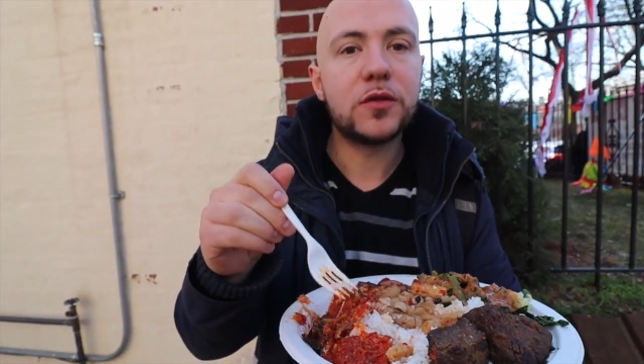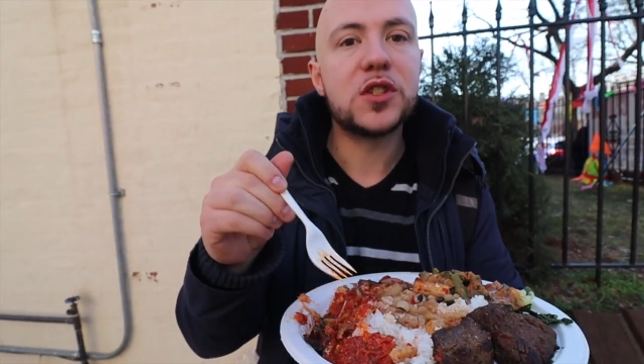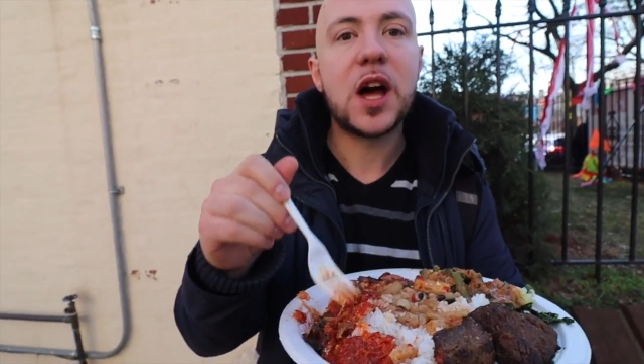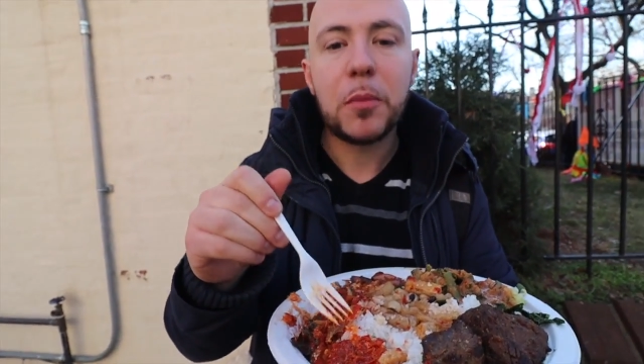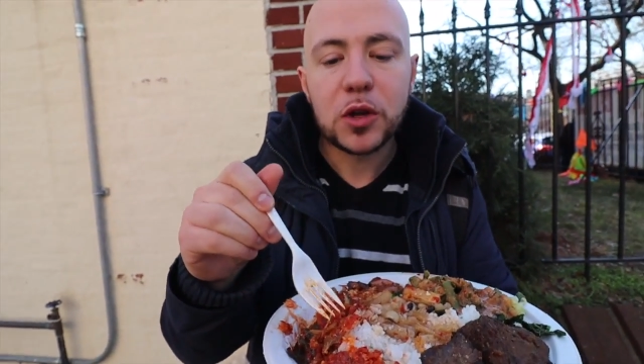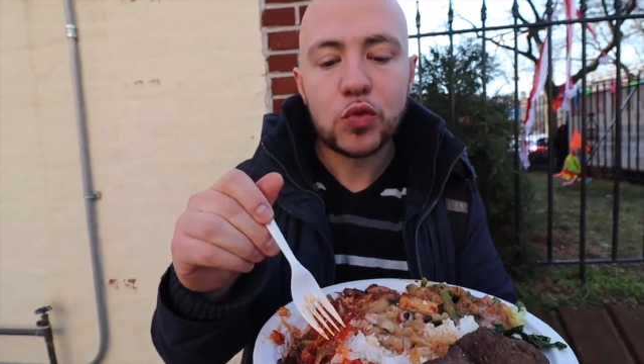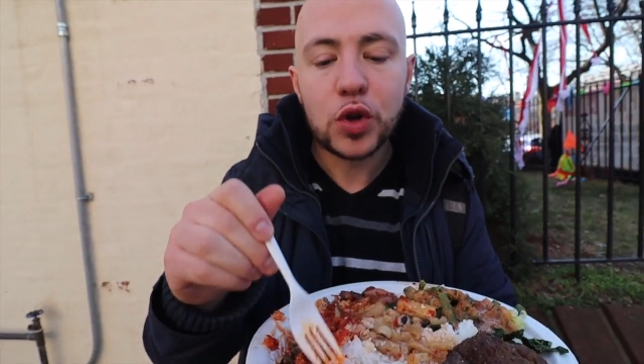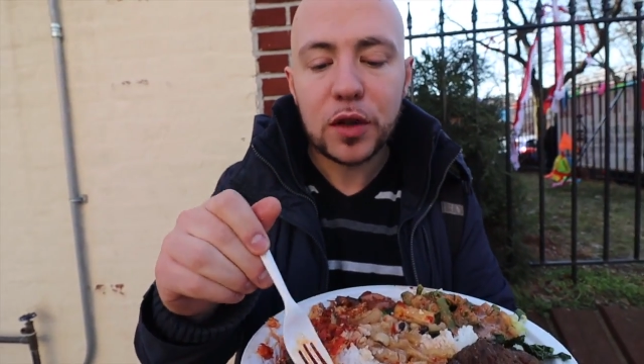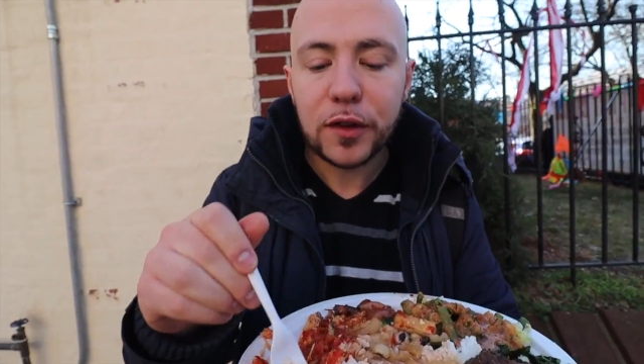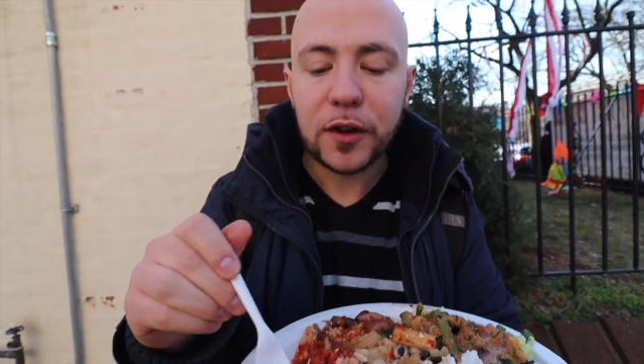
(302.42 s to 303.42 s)
Sambal is
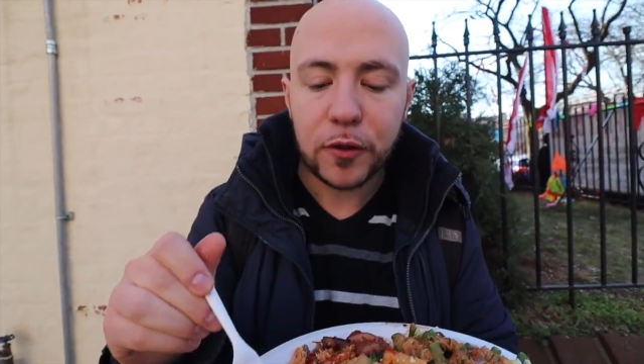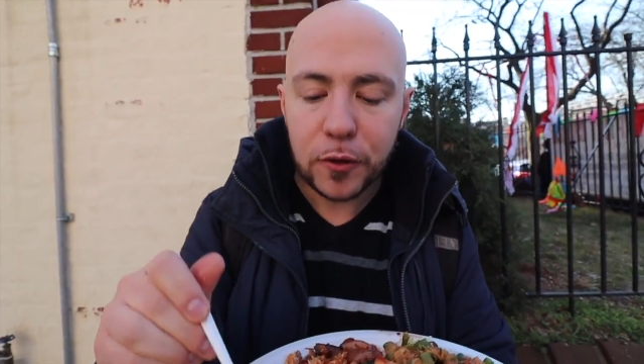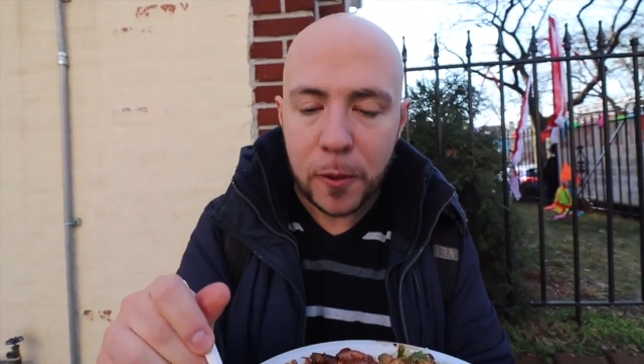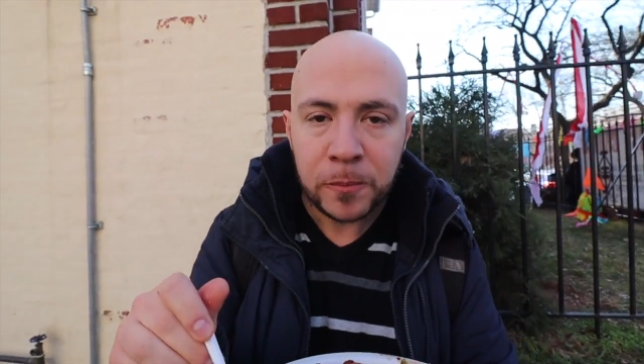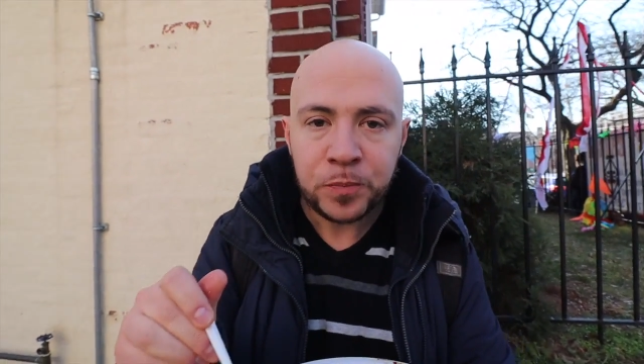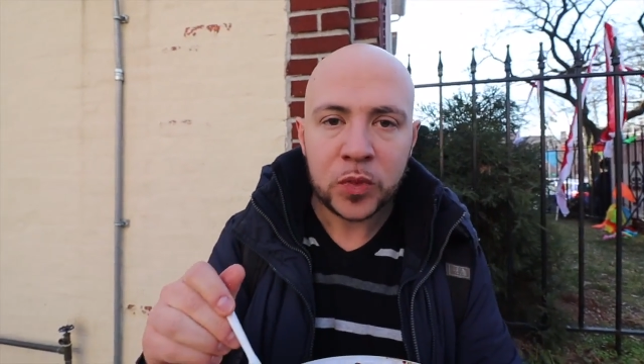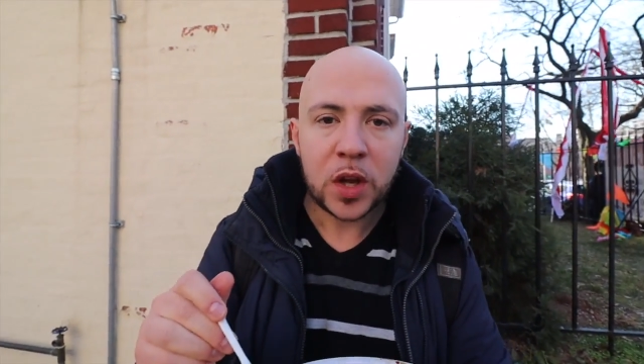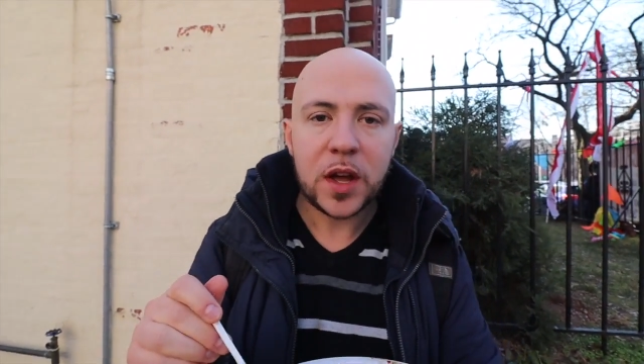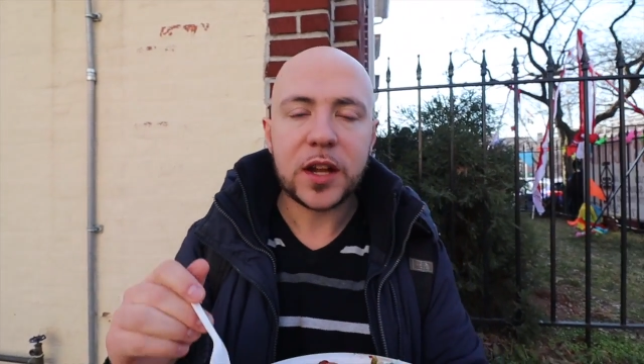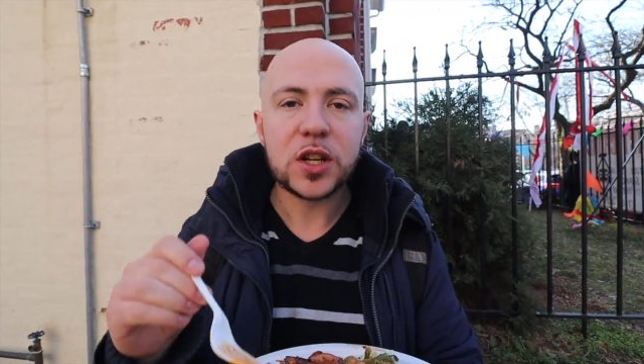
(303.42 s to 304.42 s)
really flavorful.
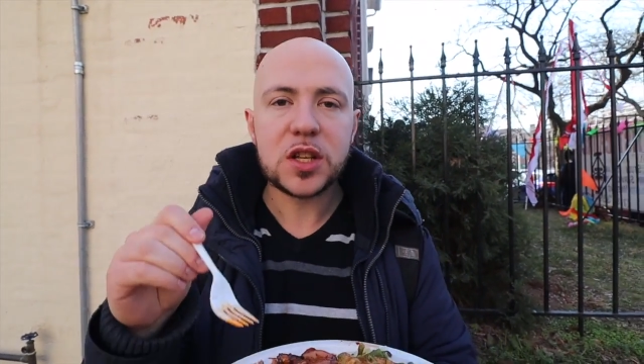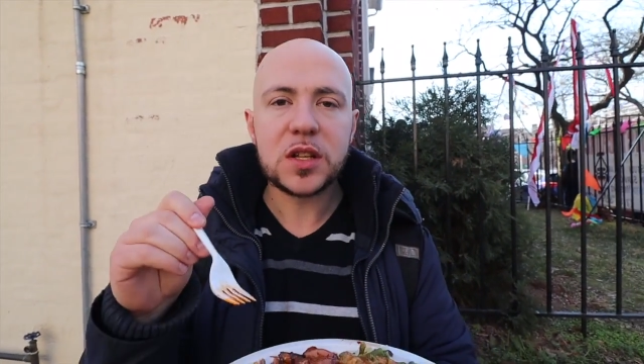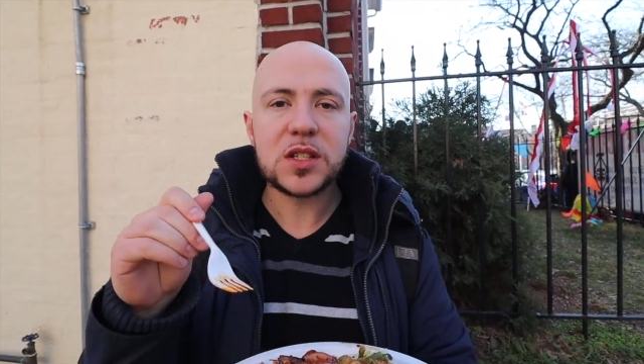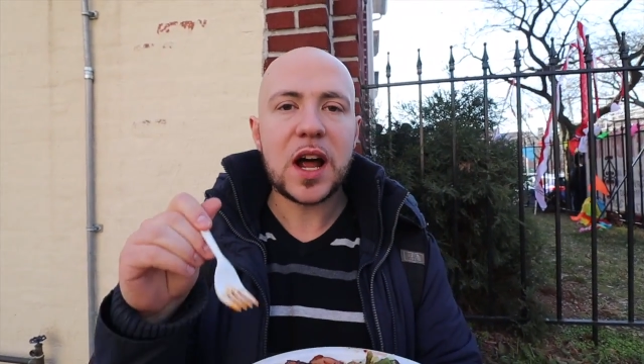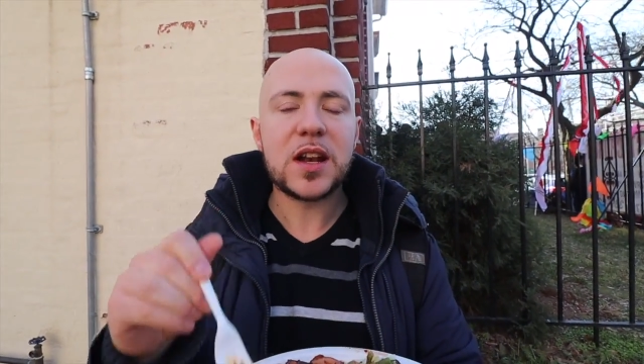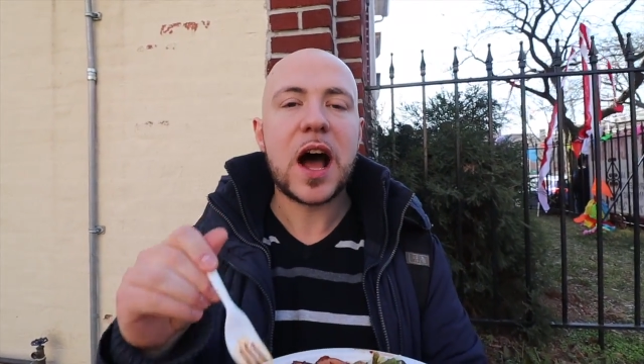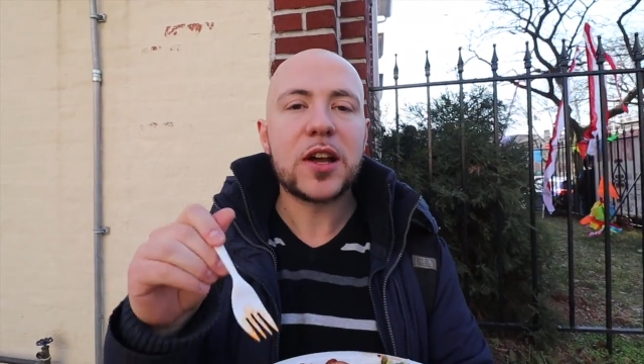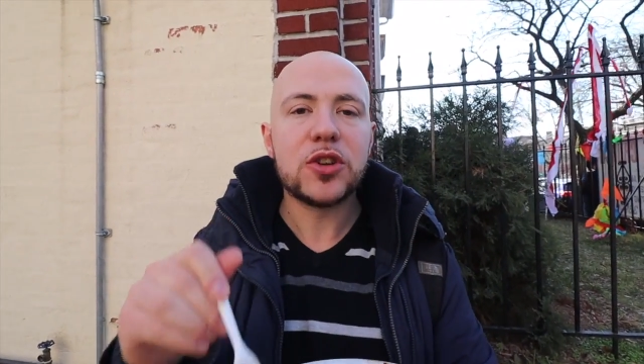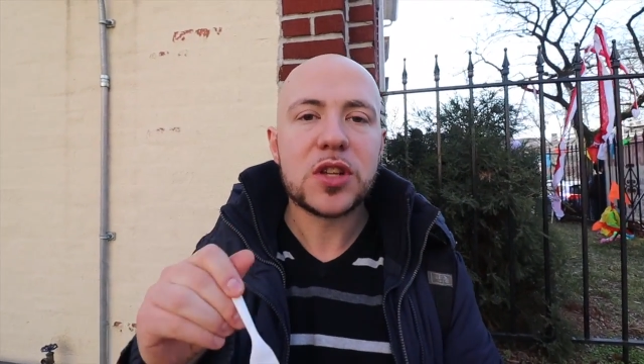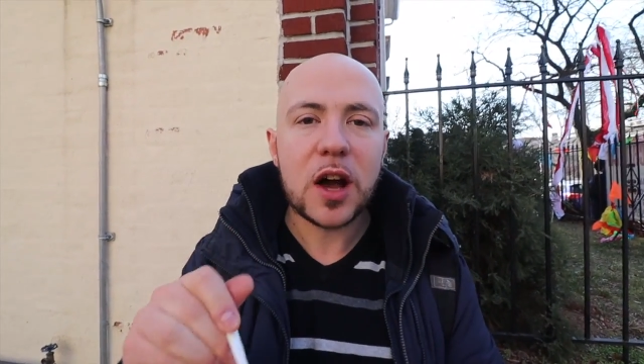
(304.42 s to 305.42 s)
It's not
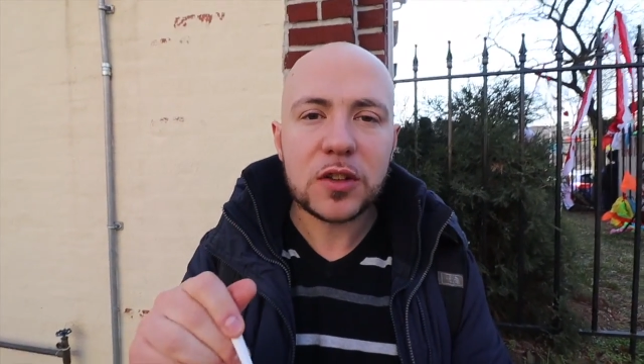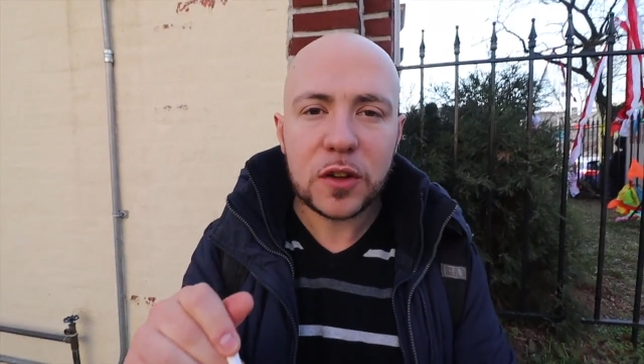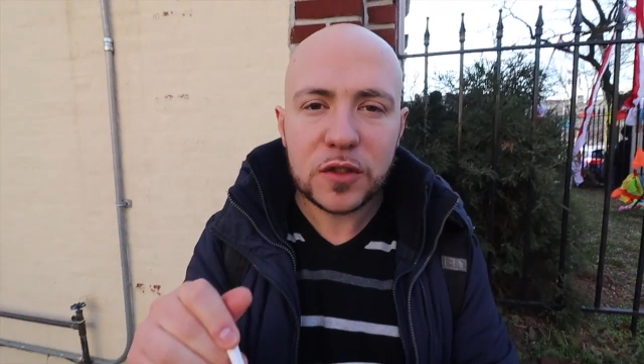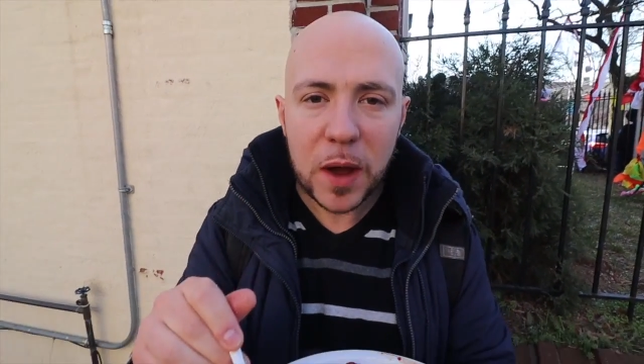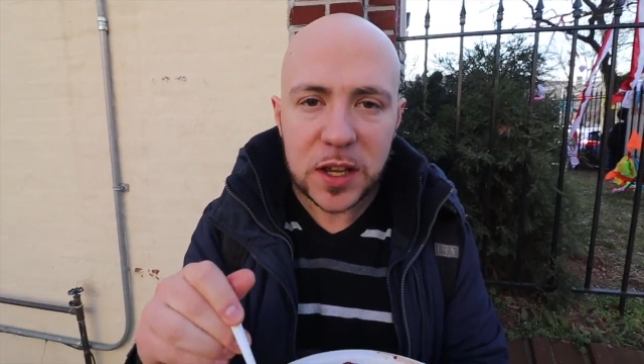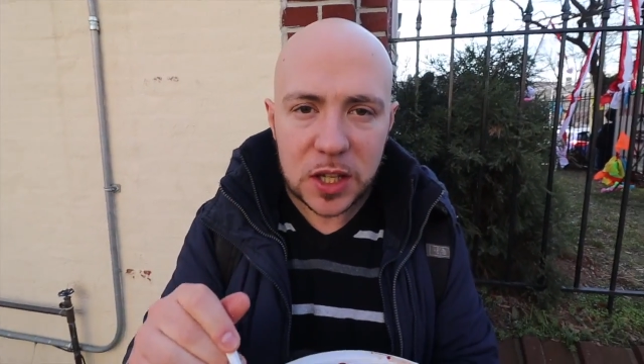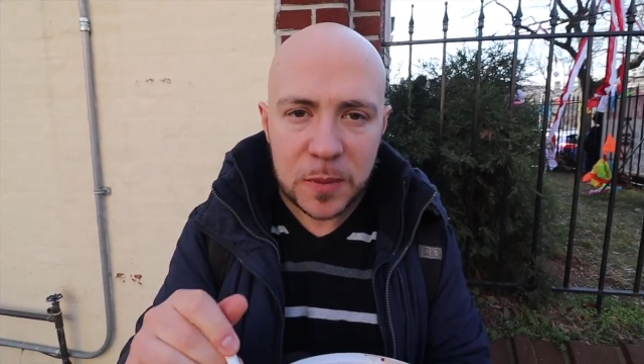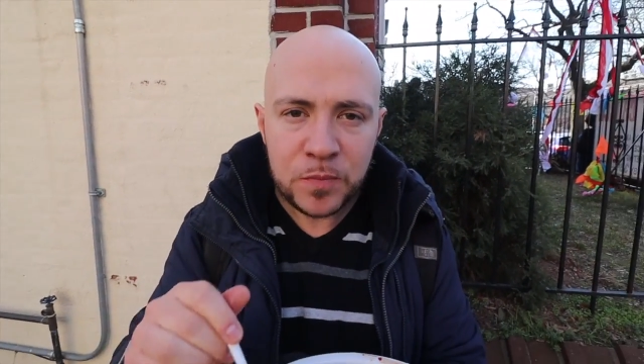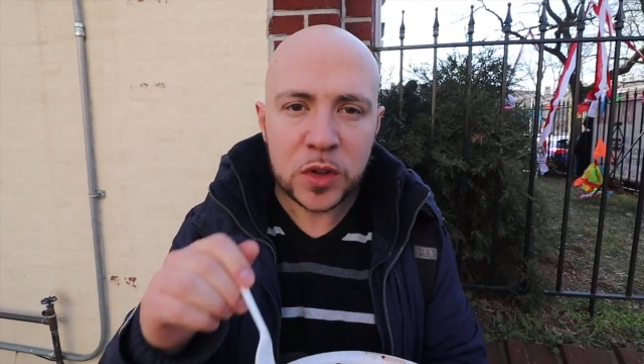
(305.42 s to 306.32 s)
knock your socks off spicy,